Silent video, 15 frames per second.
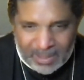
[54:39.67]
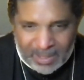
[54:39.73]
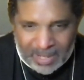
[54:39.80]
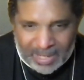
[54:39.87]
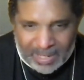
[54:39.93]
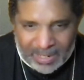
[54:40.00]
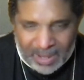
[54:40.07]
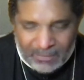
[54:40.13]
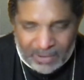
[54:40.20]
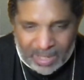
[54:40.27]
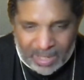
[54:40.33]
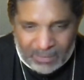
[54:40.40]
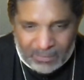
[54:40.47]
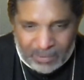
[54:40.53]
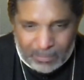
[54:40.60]
and never
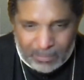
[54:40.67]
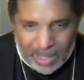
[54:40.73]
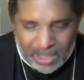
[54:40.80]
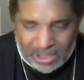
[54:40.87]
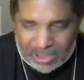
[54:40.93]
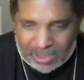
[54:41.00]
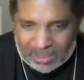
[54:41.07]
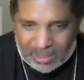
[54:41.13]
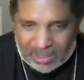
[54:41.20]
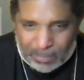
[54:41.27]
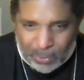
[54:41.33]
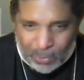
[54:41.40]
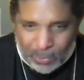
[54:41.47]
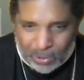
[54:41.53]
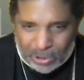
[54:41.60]
even mention the
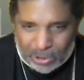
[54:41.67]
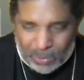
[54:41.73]
poor.